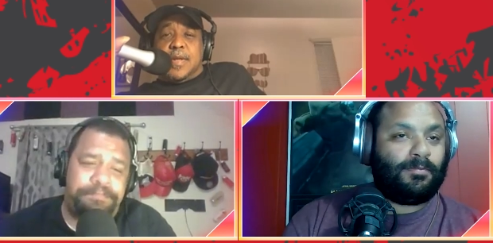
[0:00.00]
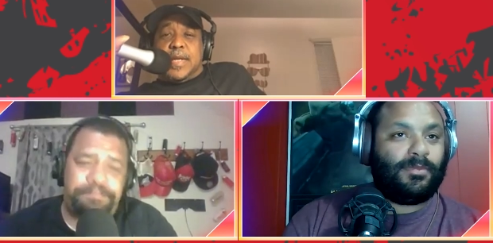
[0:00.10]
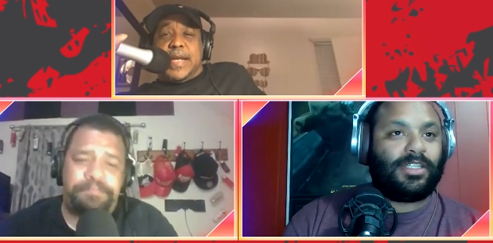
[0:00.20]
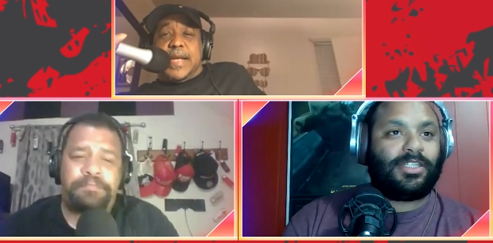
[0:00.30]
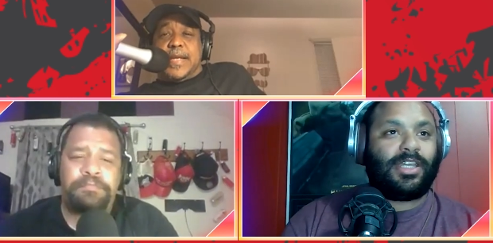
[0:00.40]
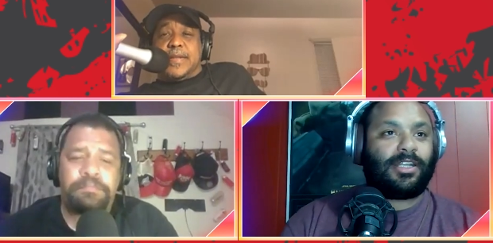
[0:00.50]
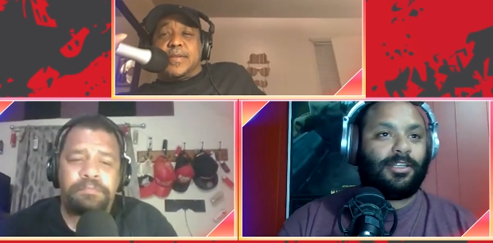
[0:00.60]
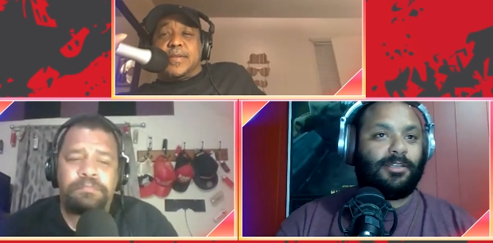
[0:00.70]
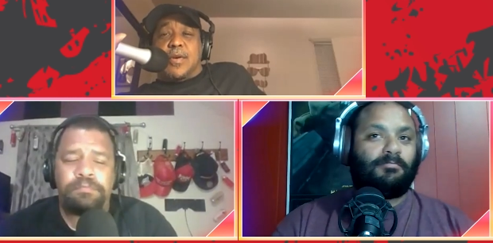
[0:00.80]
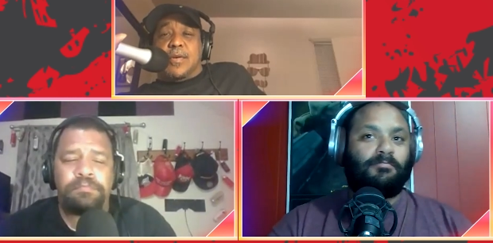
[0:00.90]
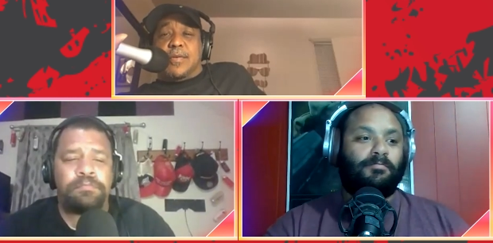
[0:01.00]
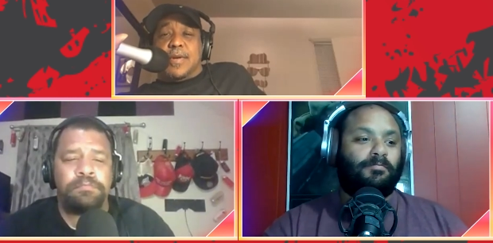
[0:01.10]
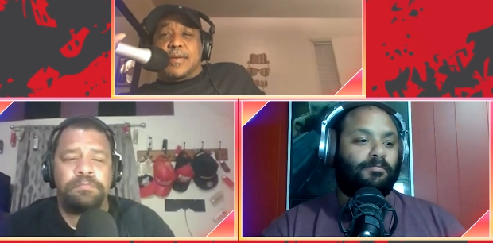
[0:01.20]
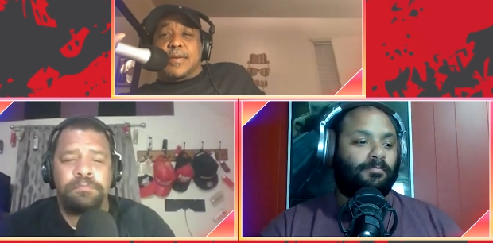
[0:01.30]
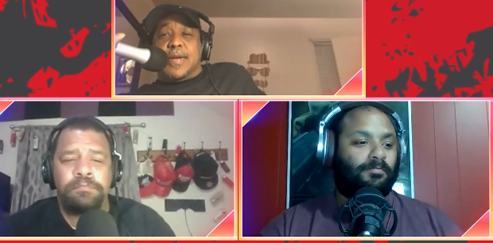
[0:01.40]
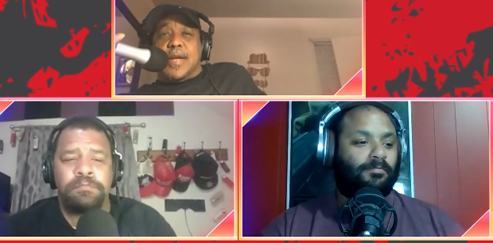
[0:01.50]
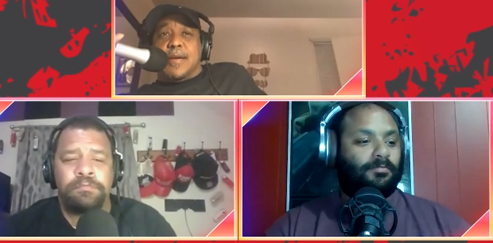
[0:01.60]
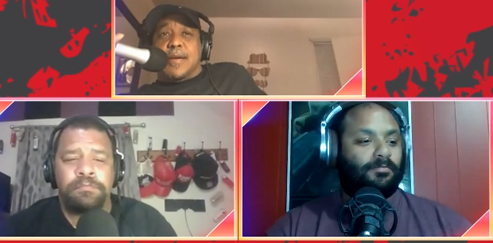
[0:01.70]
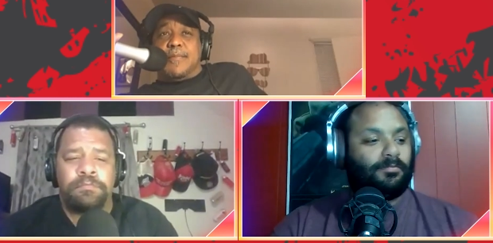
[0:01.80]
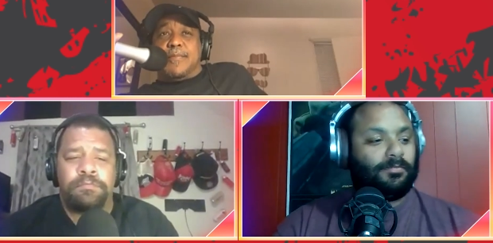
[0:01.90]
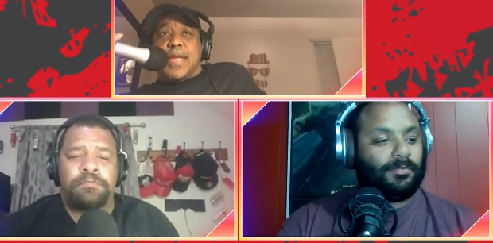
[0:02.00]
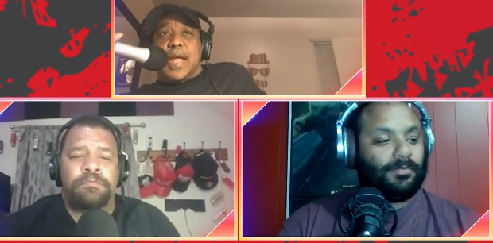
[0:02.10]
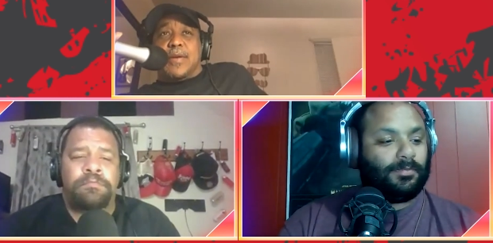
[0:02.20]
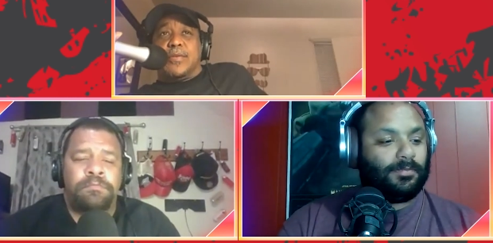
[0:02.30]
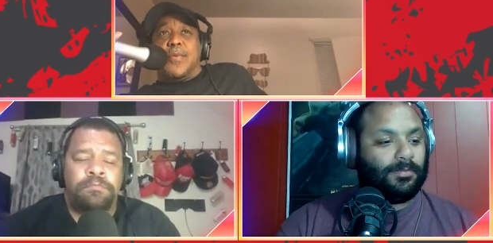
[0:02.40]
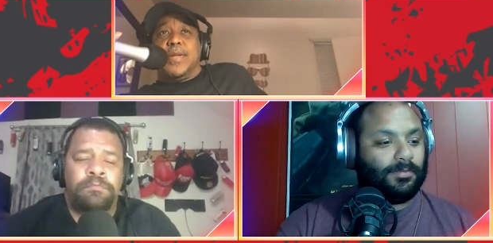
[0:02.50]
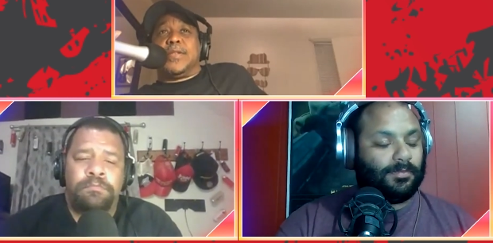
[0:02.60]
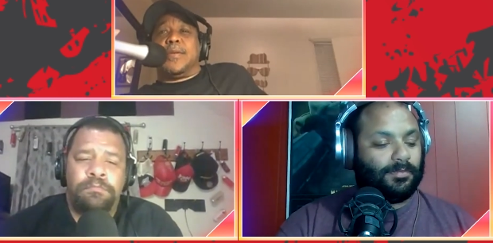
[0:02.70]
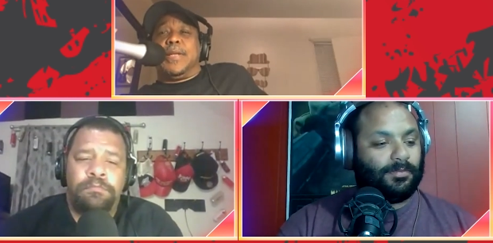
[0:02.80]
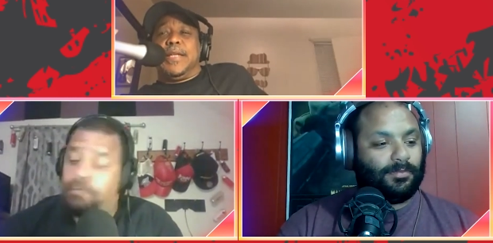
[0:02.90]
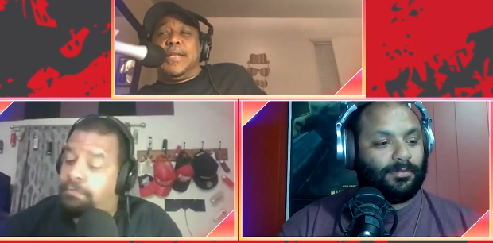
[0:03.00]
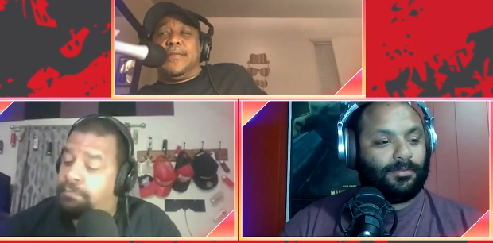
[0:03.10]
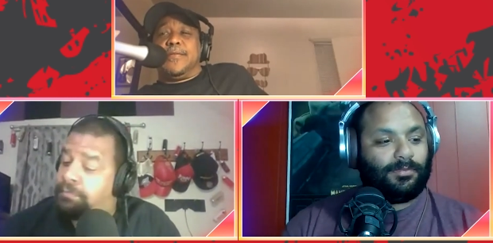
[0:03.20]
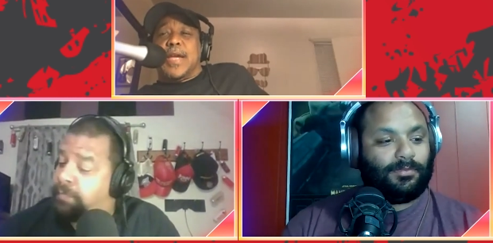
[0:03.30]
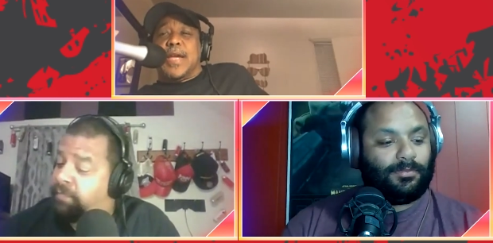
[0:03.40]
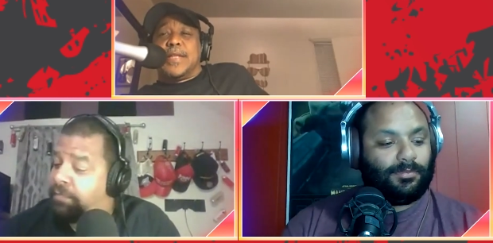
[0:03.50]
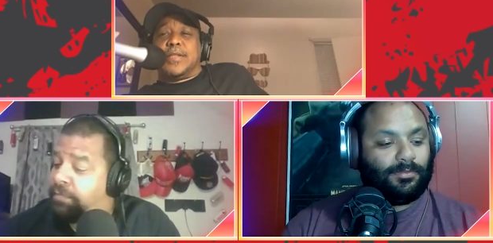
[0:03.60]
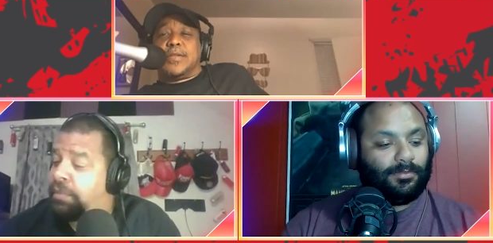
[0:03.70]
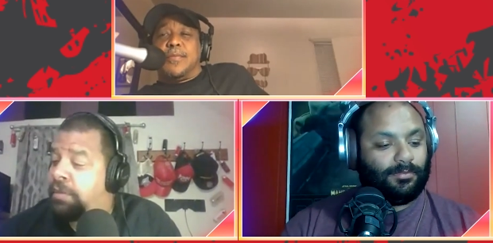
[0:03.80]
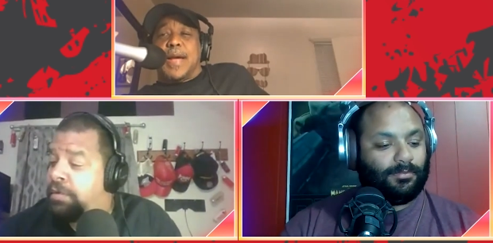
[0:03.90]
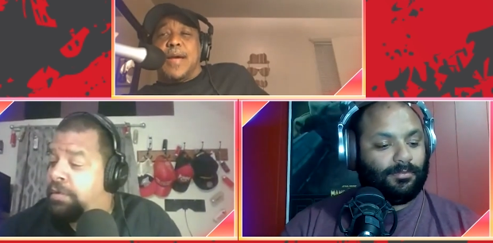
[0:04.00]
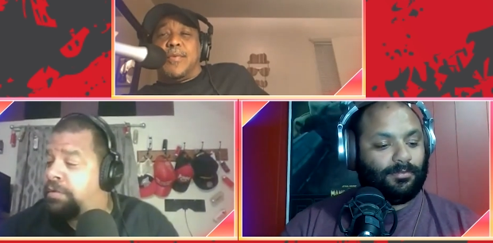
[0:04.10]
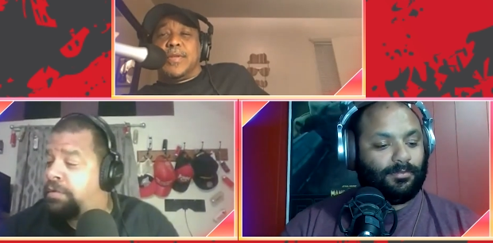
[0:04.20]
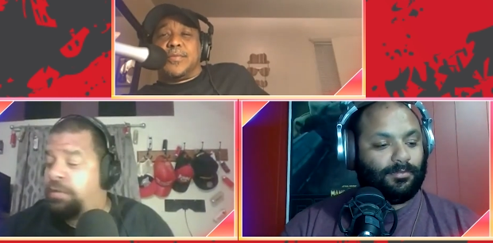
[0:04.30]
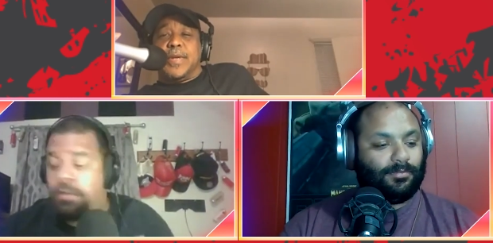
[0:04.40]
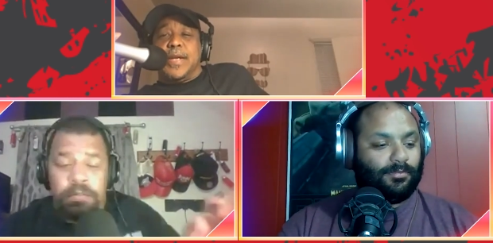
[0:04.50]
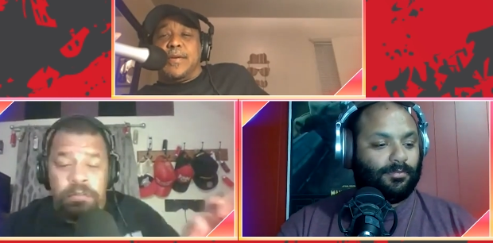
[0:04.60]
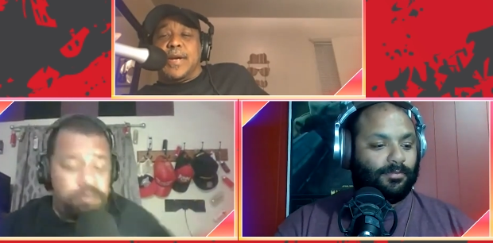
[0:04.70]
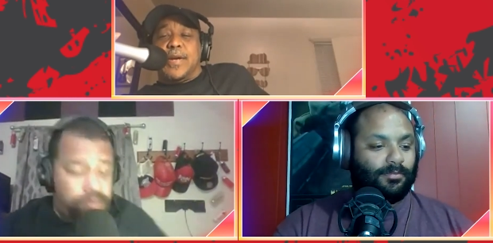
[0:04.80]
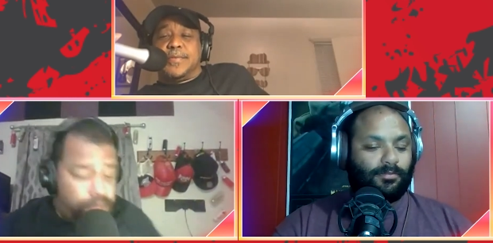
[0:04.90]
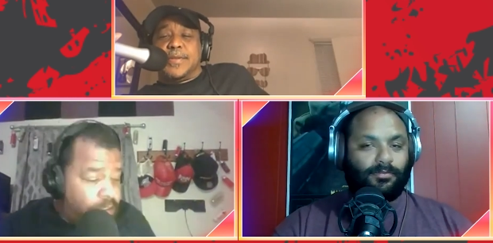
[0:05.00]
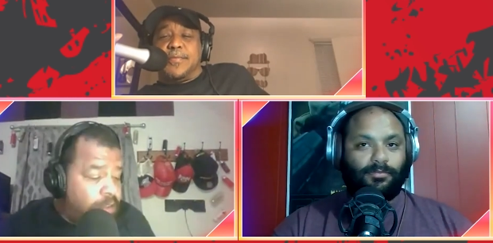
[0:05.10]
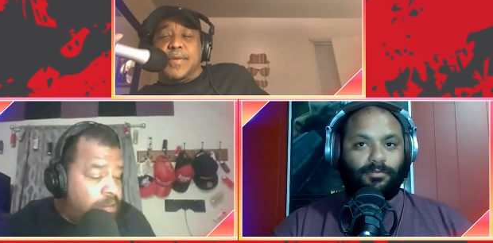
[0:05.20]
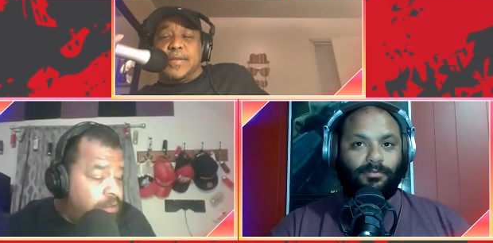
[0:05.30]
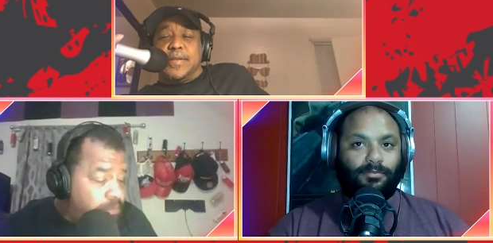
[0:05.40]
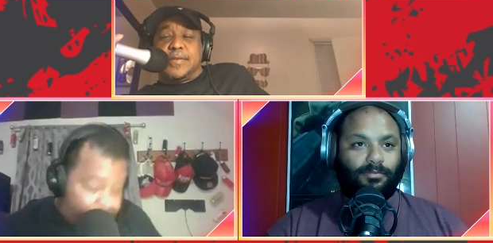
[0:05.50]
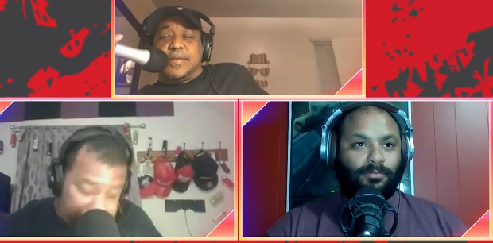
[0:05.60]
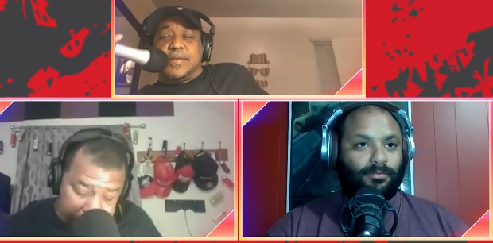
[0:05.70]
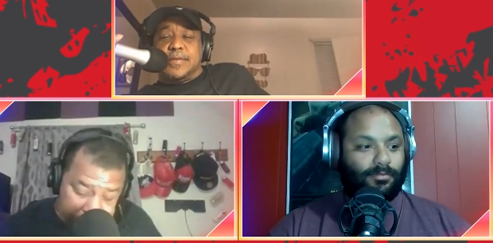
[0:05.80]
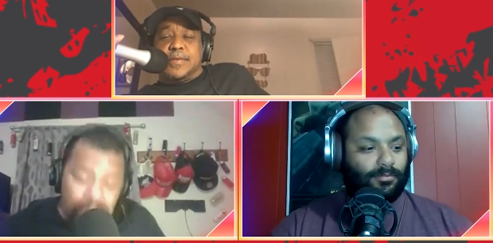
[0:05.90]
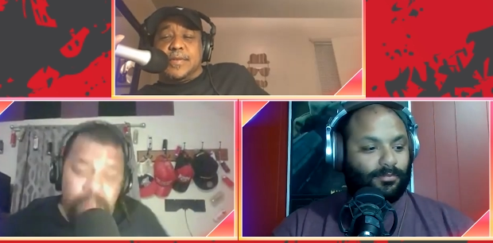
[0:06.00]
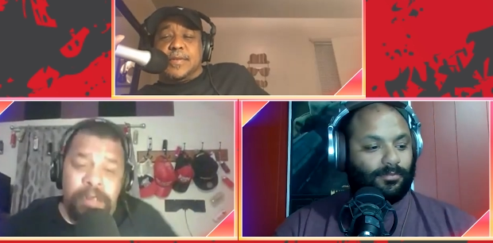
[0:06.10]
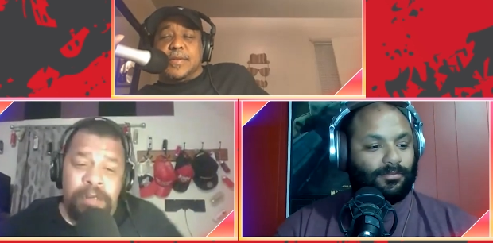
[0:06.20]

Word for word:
Speaker 1: And so um, I don't know what to believe. I just hope I wish her well. I hope she wins. And